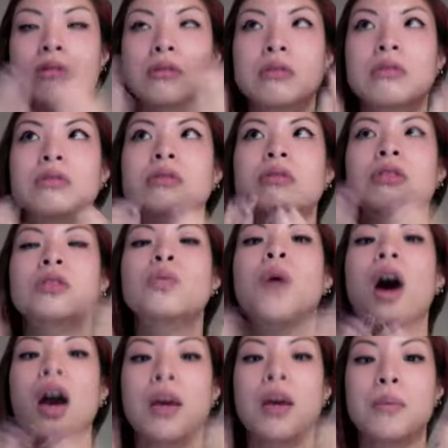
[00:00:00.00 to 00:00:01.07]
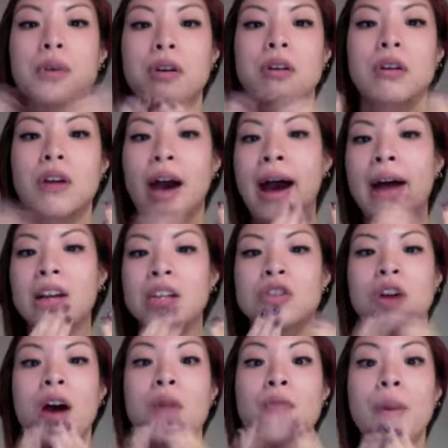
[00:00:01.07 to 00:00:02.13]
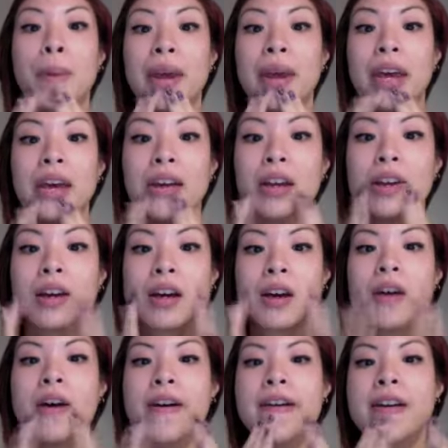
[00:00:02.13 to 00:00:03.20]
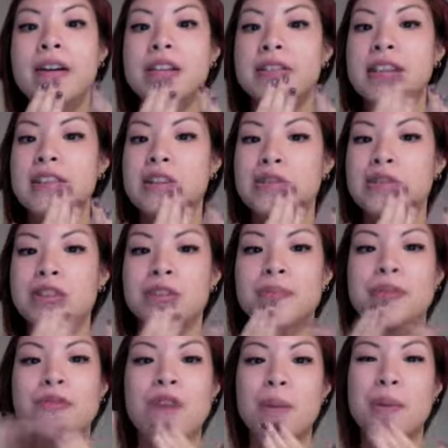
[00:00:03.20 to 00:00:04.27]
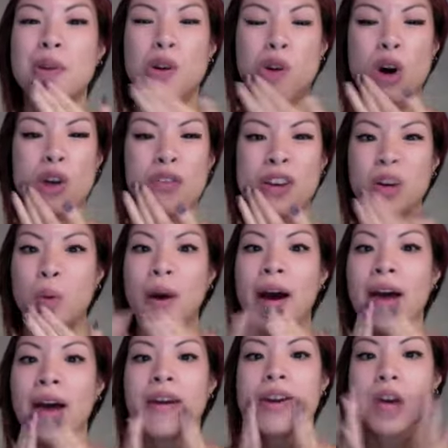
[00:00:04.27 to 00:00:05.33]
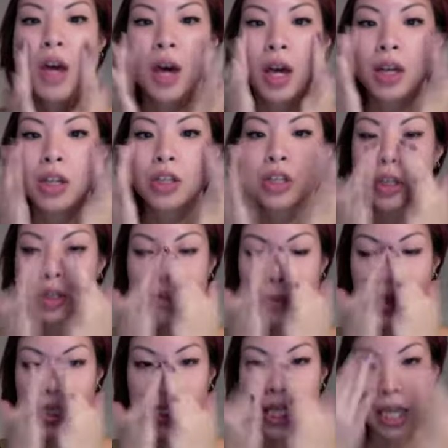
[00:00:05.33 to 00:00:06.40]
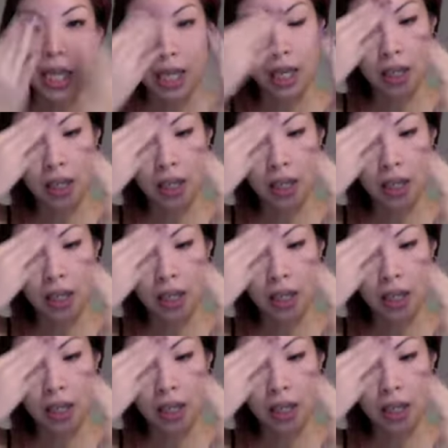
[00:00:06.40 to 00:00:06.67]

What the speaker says: swipe your hand and try and rub it in, because then you just be rubbing a lot of it away. So just blot it in.